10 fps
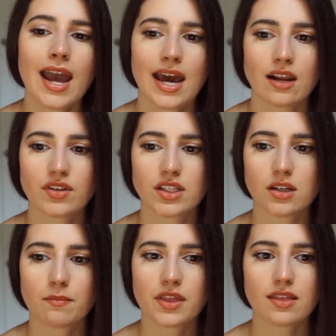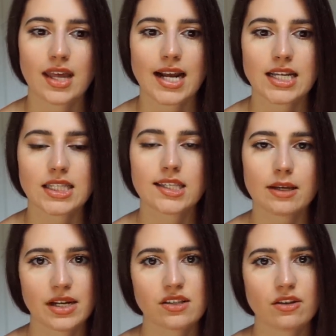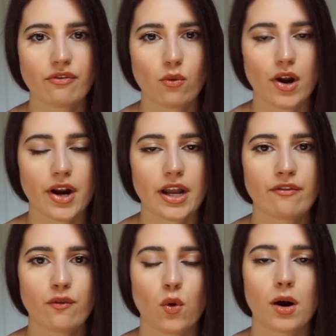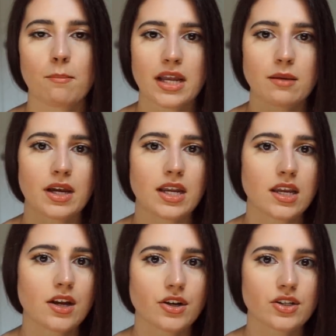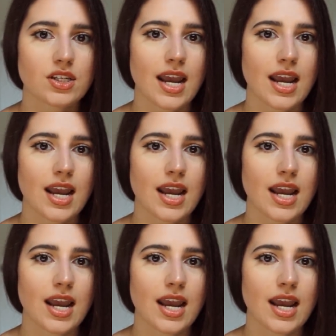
and if it's something that I can see myself wearing for many years.